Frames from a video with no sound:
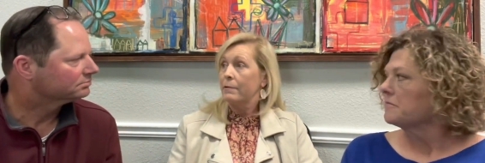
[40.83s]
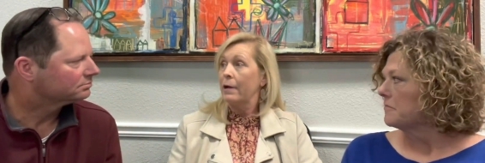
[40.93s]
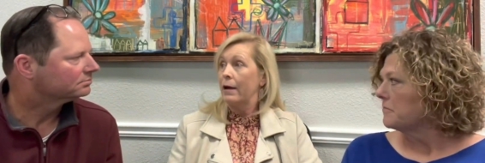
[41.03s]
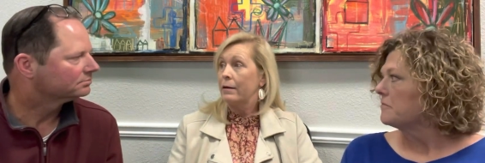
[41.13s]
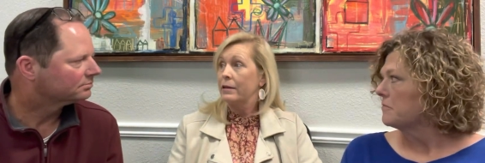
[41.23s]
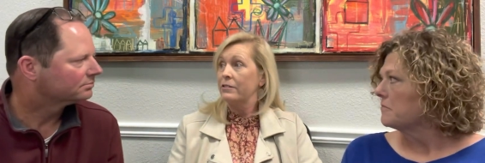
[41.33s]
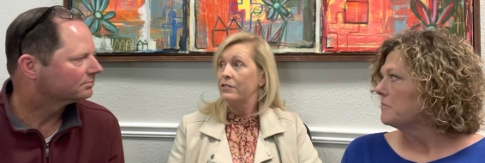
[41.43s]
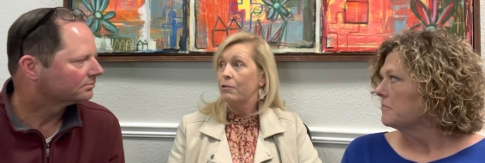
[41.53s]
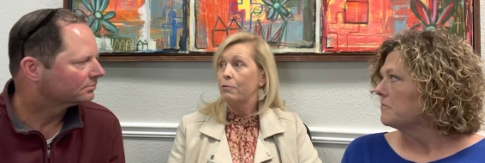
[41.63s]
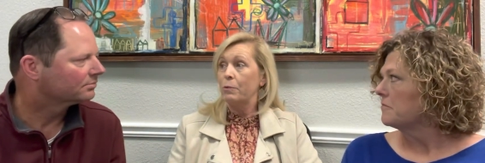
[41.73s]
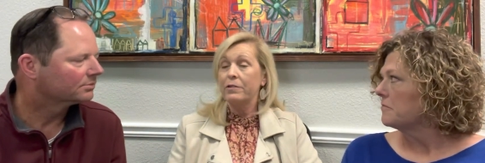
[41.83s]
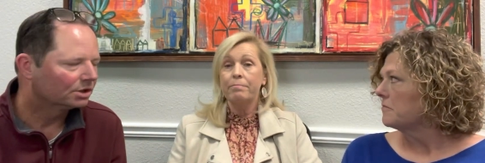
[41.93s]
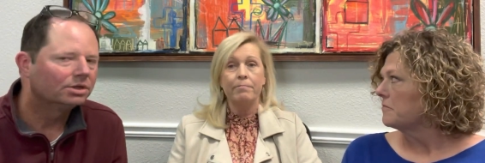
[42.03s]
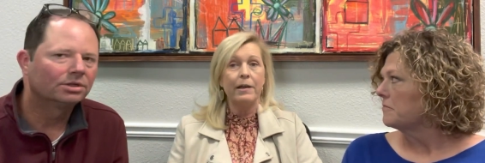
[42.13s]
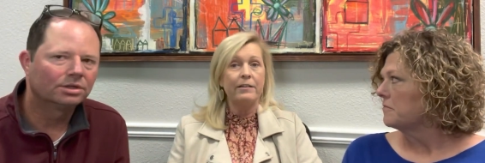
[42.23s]
Speaker 1: uh, concern with
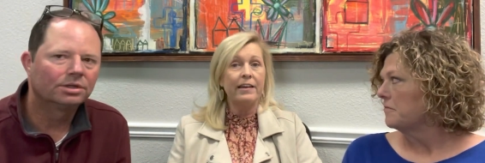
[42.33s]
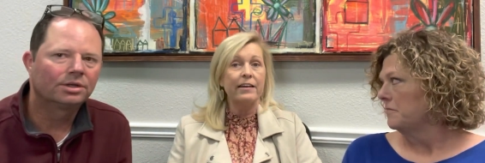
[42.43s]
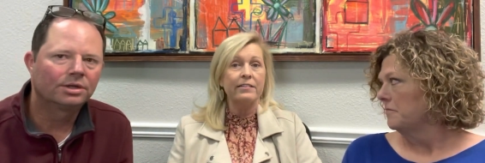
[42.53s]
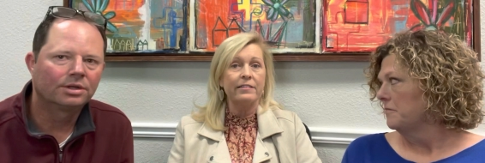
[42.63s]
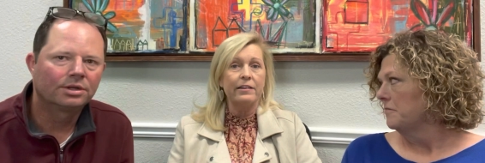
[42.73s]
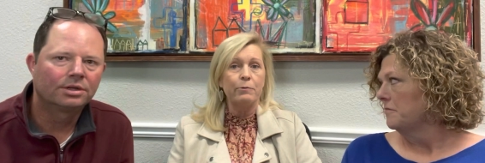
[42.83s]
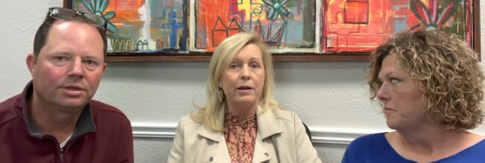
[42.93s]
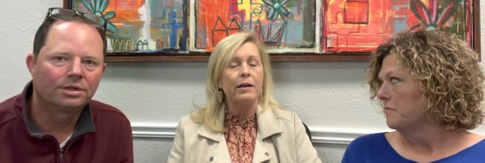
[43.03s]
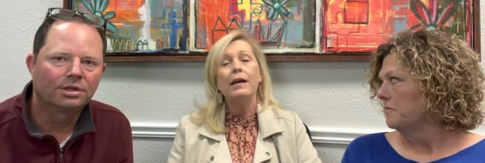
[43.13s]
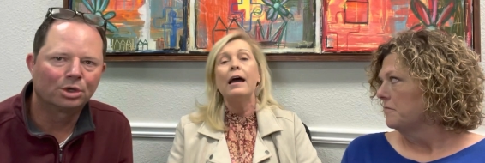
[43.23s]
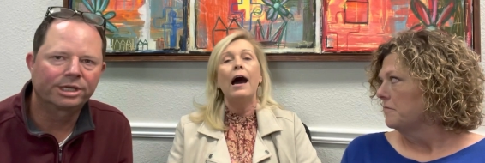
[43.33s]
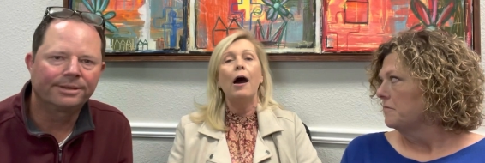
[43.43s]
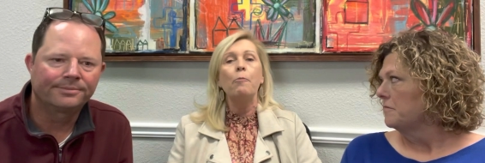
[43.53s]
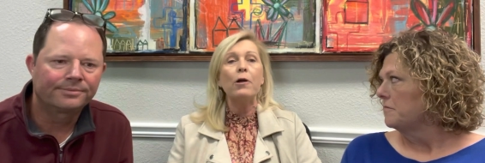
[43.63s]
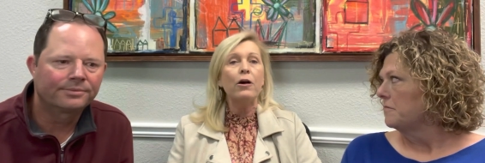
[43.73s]
in Texas anyway. Okay.
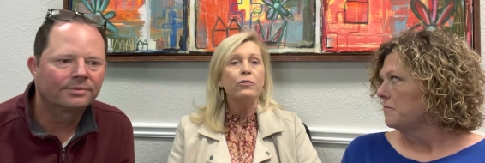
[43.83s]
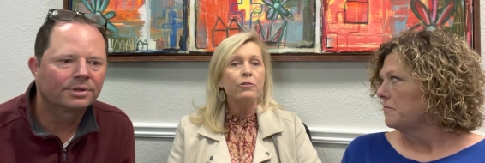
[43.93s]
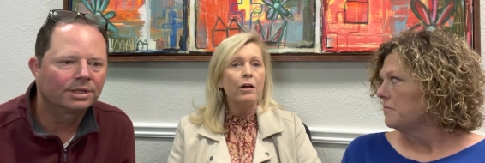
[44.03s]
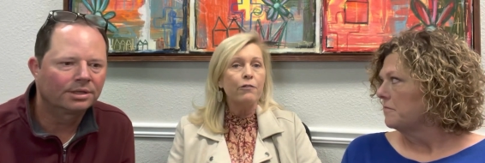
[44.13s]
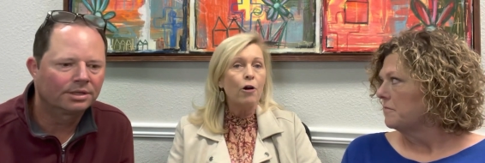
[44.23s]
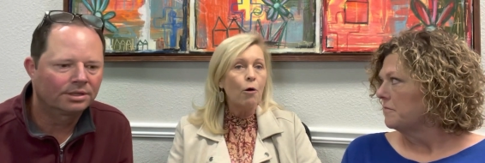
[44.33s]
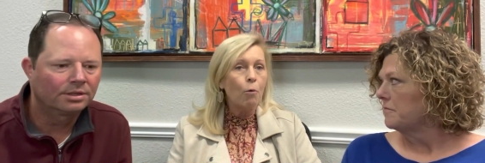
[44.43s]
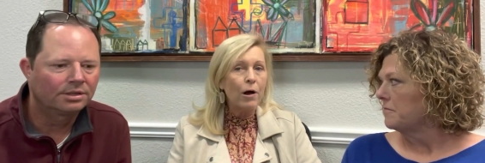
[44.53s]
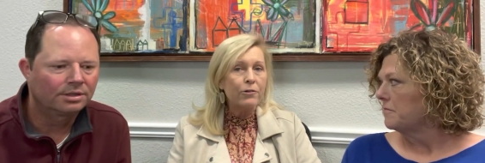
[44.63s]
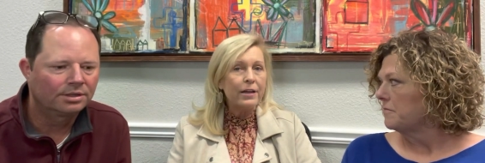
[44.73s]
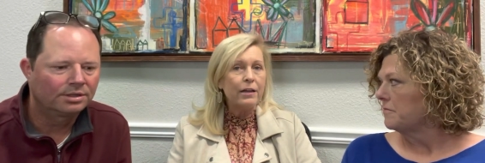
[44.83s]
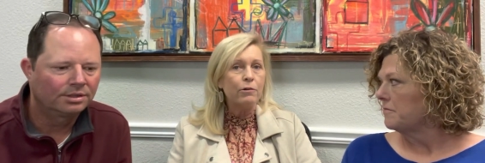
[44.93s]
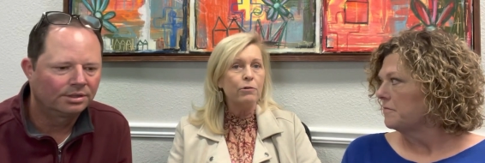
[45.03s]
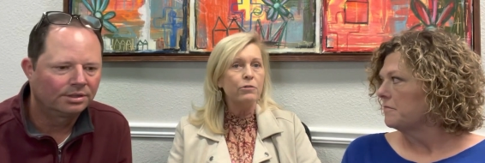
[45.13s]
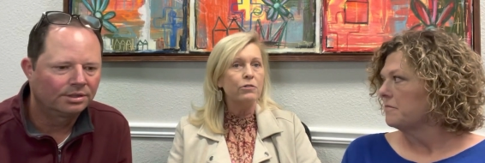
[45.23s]
Um, we also cover hot water
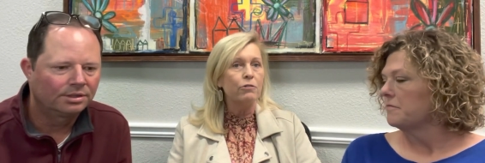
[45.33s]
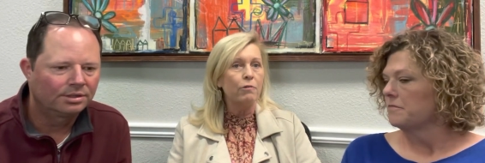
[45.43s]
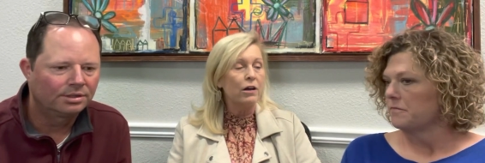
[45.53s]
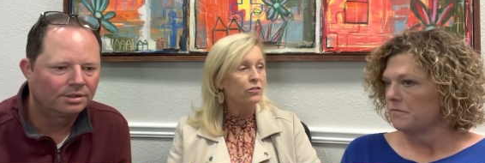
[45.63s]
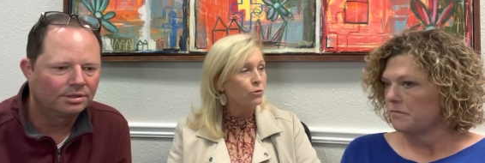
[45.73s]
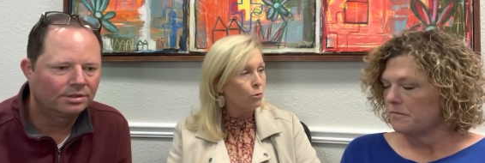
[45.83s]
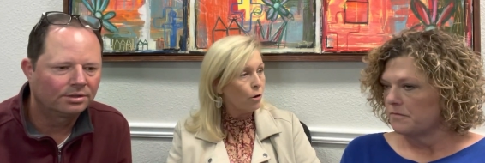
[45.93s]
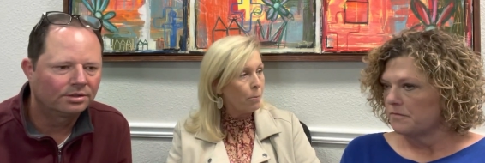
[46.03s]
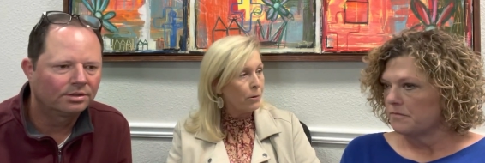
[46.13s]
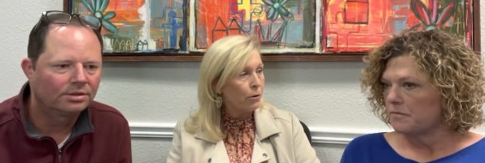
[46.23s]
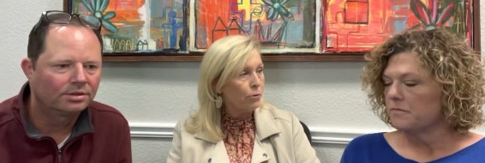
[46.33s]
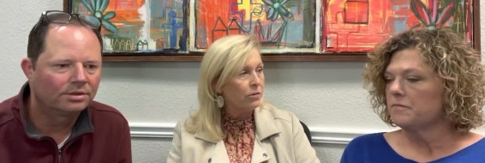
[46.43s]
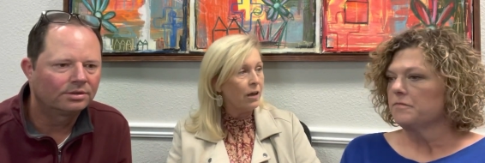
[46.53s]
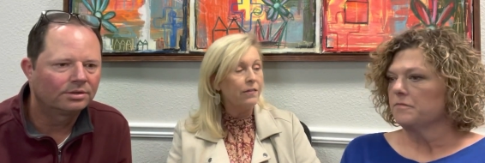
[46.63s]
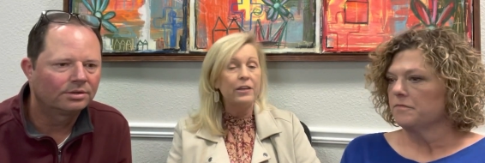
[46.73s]
heaters, garage door openers,
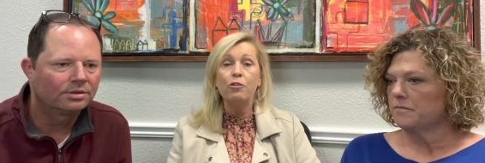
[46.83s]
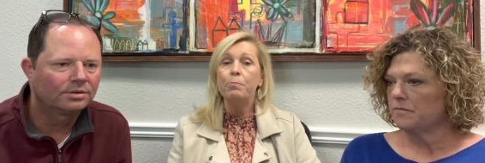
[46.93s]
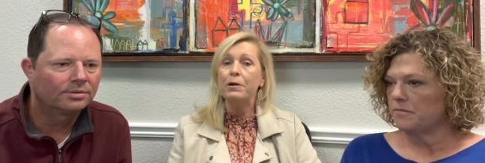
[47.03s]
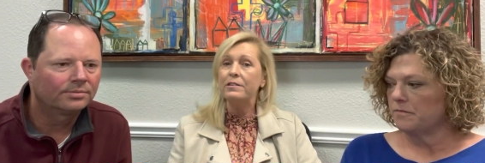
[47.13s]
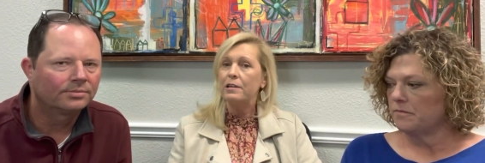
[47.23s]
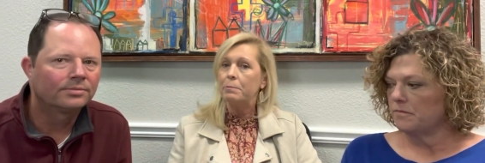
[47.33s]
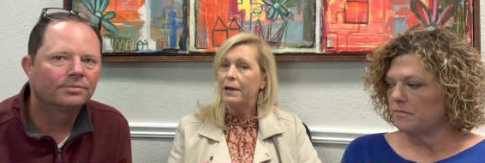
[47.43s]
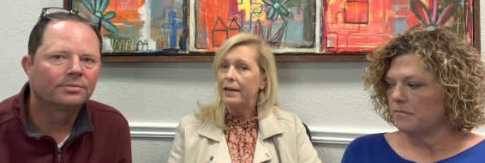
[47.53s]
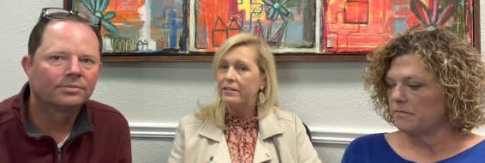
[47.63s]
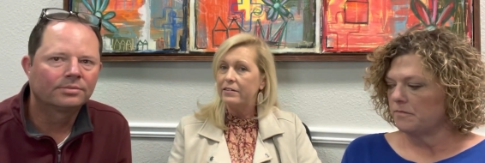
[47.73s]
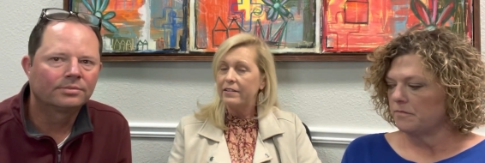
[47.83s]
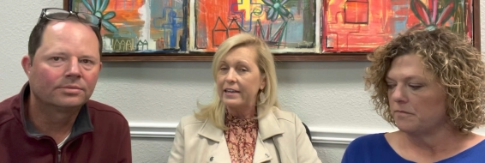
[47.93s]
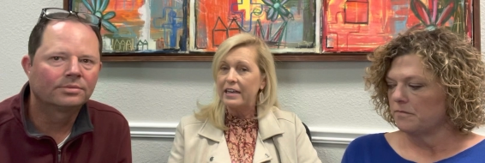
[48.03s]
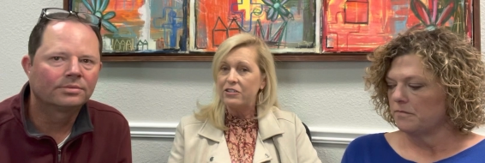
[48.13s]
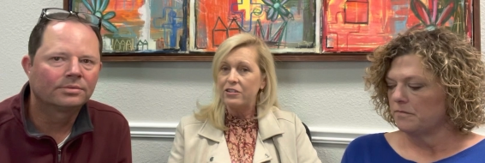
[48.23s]
and then your built-in appliances in the
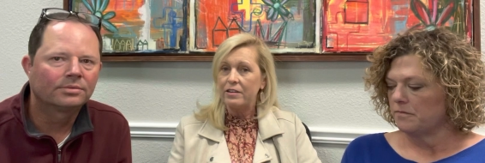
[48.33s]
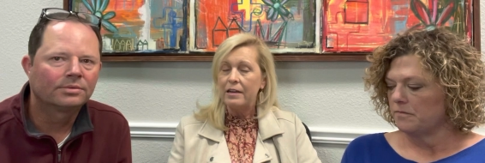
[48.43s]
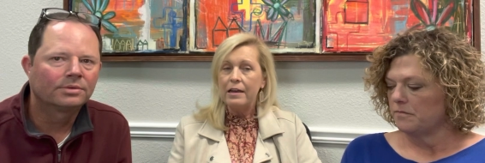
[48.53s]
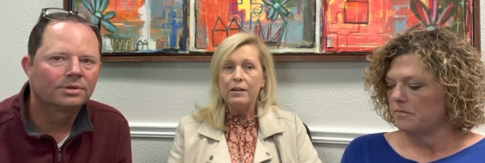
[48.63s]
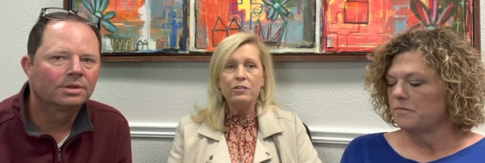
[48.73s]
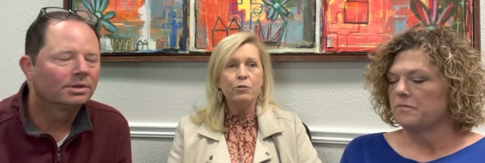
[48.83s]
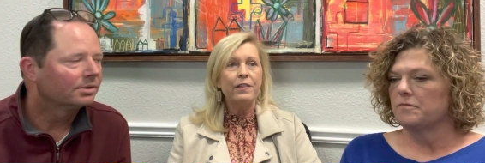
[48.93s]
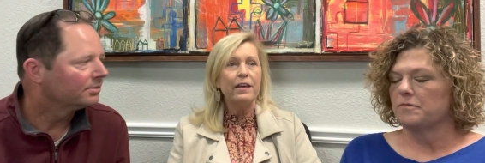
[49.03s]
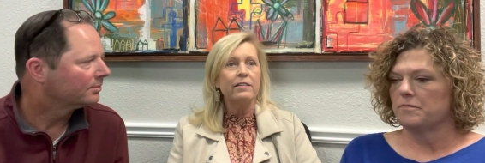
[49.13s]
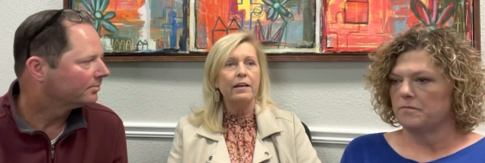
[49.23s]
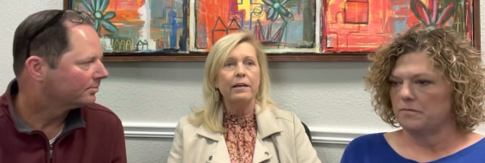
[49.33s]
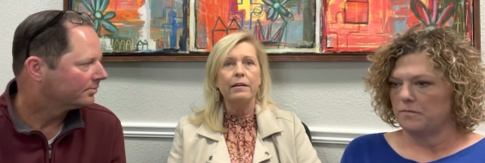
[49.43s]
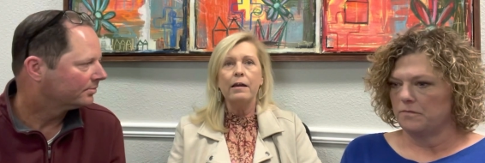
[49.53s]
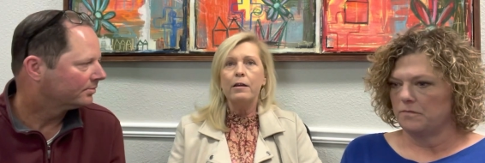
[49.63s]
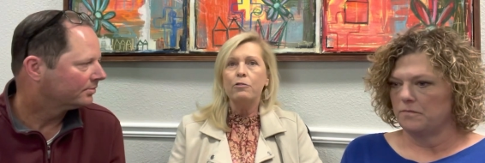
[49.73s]
kitchen. So things like
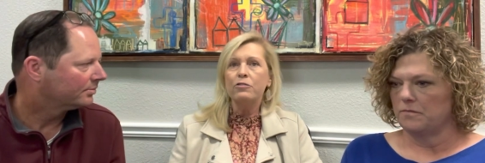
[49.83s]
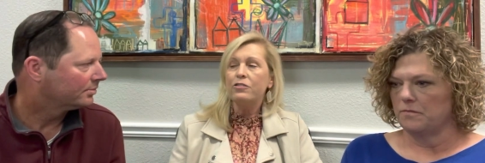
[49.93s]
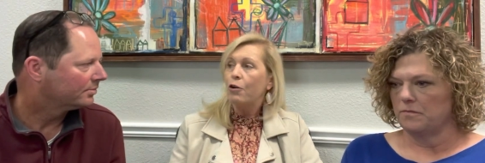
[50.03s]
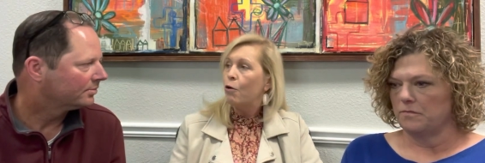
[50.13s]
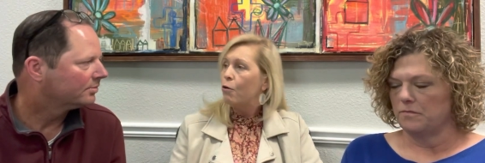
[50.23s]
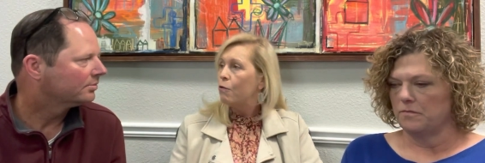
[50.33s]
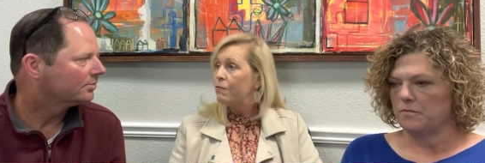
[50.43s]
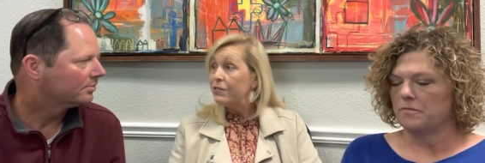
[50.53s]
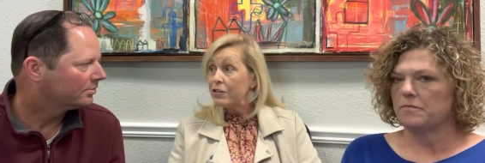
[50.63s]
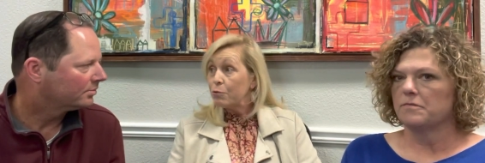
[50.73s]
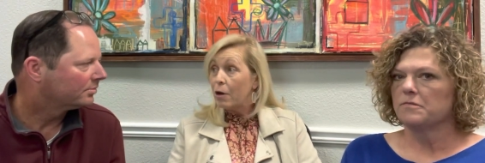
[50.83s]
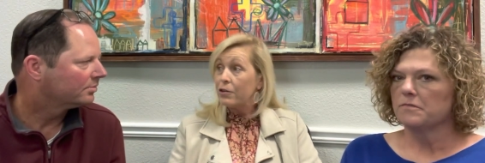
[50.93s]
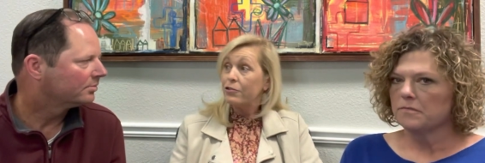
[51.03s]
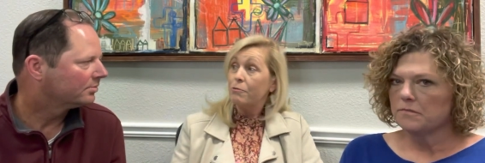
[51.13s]
your stove, dishwasher,